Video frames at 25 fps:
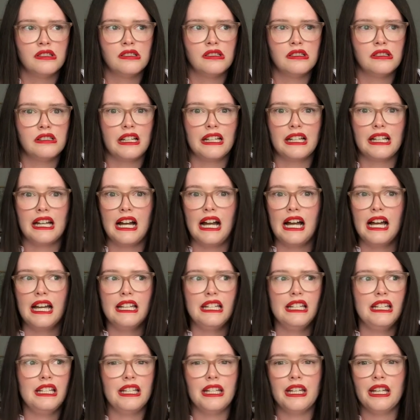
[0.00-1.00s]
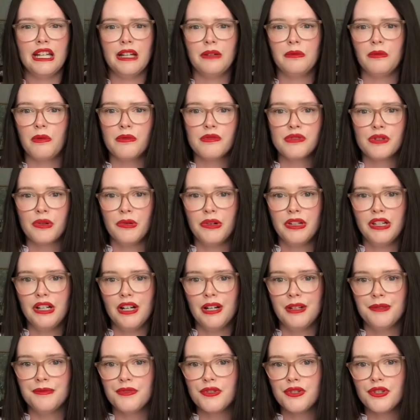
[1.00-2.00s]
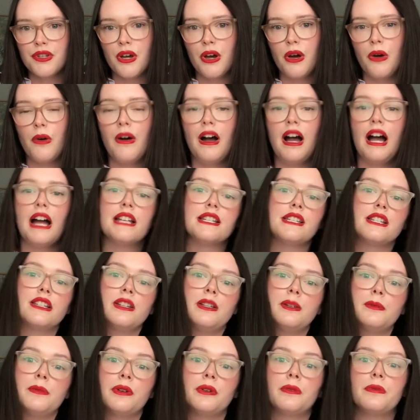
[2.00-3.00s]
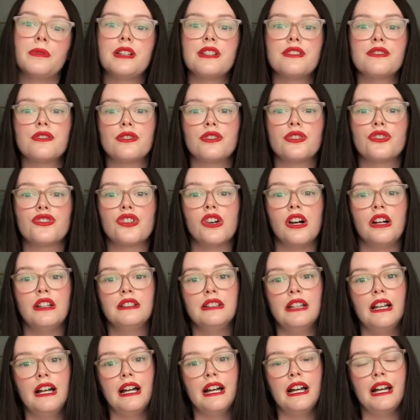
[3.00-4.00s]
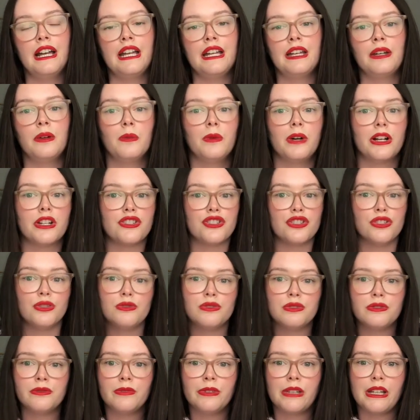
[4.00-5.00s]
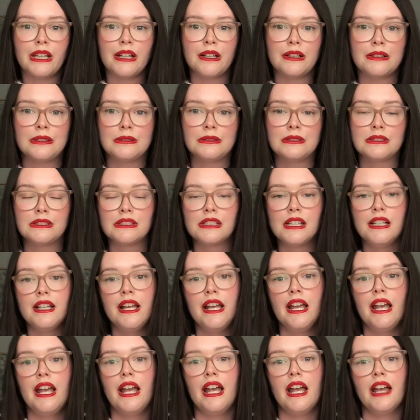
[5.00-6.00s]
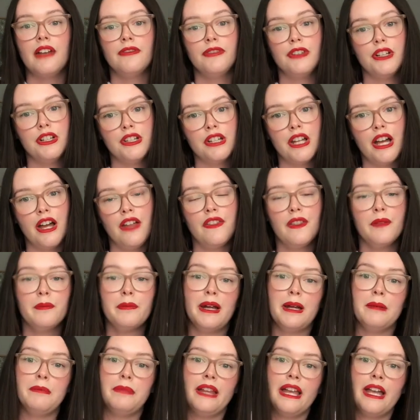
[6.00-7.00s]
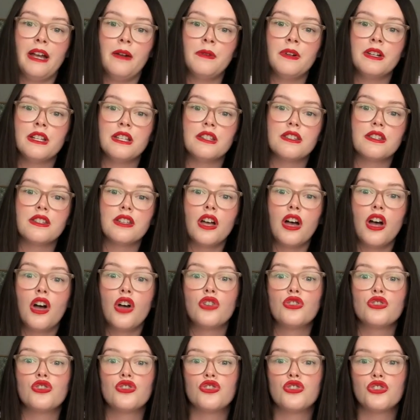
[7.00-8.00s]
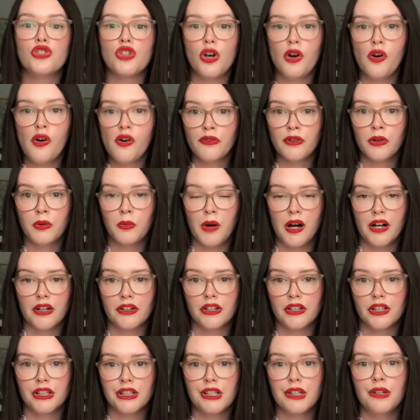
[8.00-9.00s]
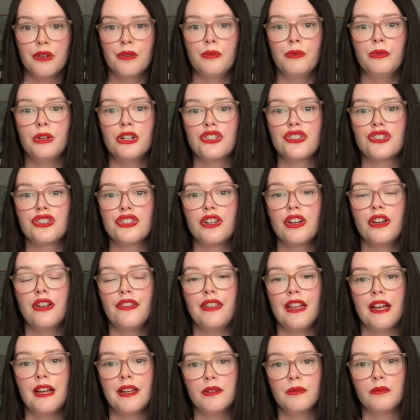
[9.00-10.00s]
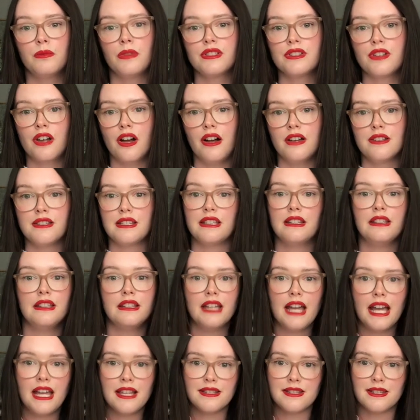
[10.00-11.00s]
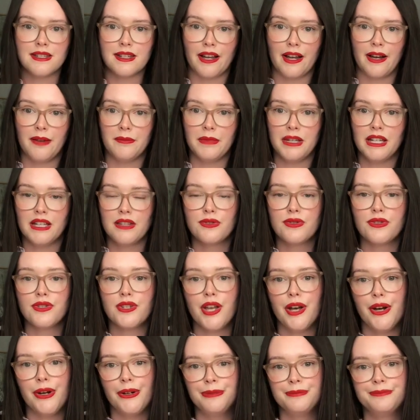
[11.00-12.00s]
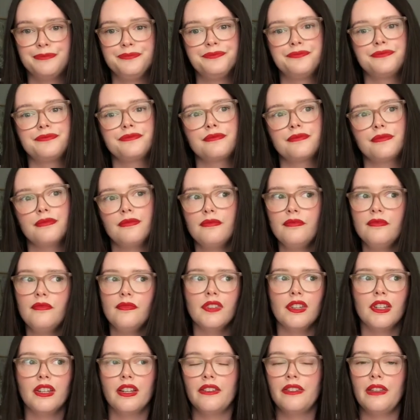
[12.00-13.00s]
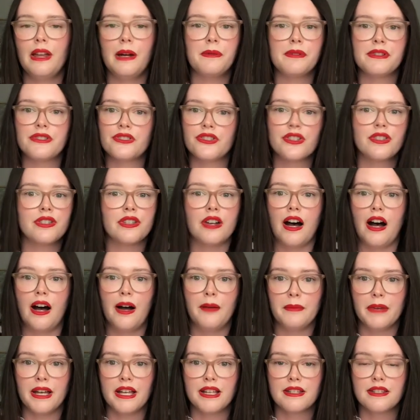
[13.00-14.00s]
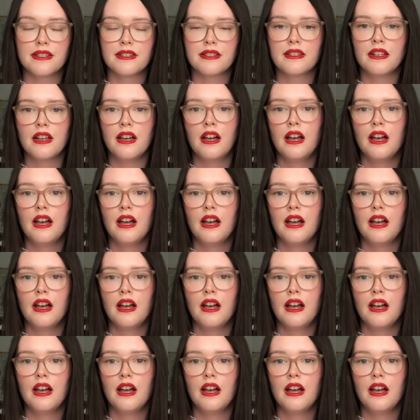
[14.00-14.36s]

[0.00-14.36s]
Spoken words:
Like, I didn't get what was going on. So I did a little bit of research online, watched YouTube videos, figured out that my plant was so overwatered, which that was causing the gnats to come in. So that was just a hot mess.